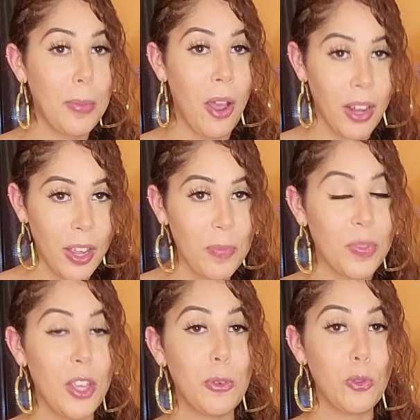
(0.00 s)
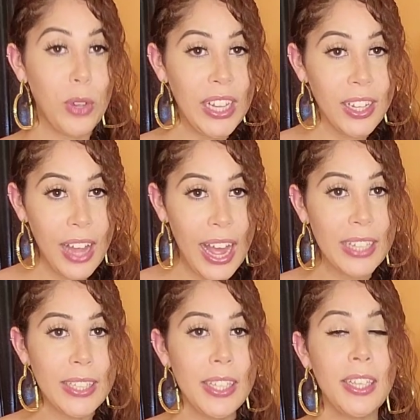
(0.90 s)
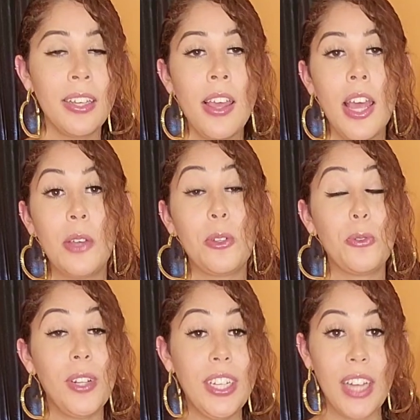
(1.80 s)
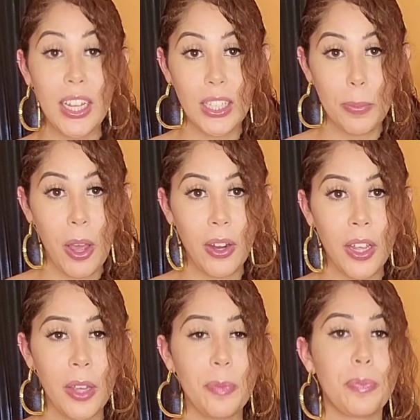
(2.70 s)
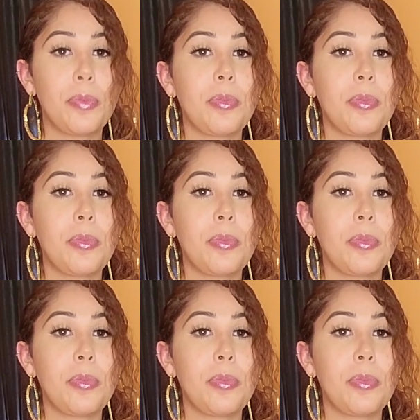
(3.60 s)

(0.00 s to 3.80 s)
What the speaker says: about it. He was really classy. He was really nice about it.